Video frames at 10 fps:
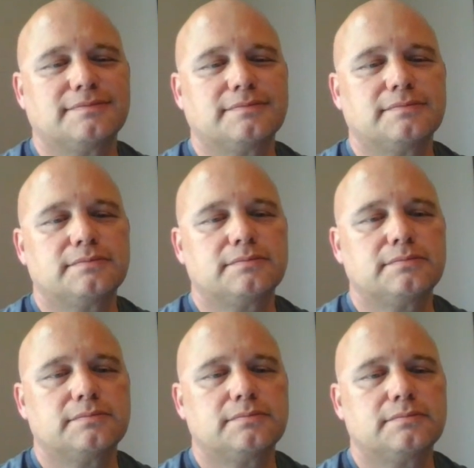
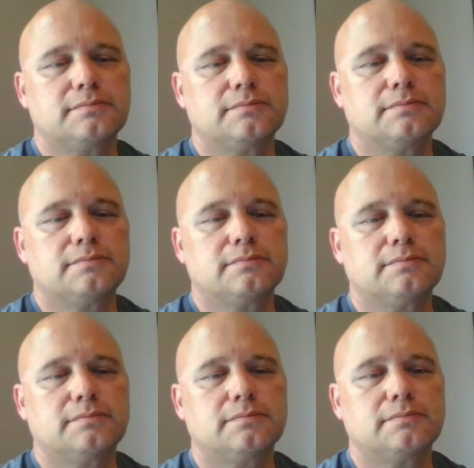
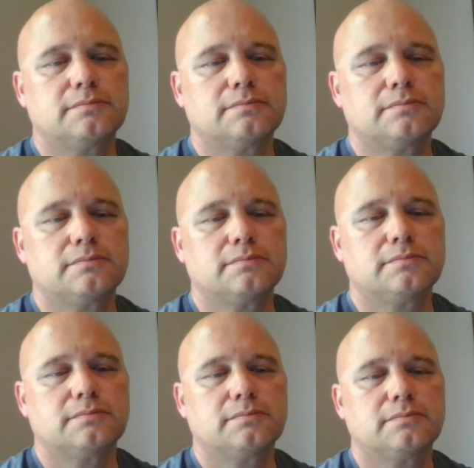(silent)